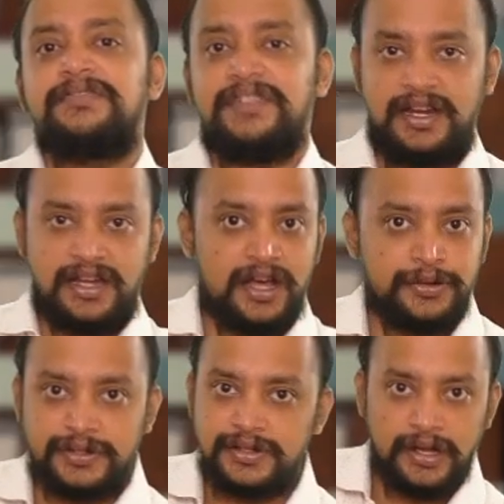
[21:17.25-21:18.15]

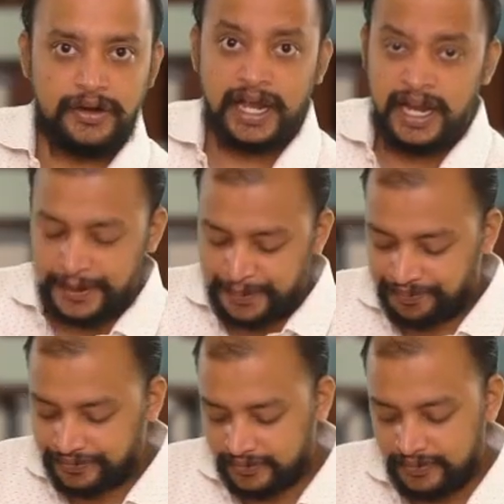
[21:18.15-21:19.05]
warehouse okay
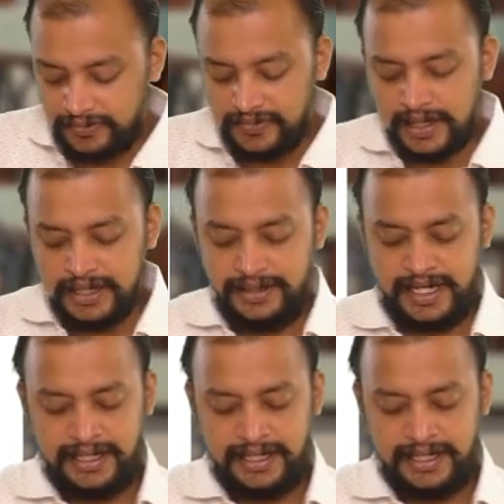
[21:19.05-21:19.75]
then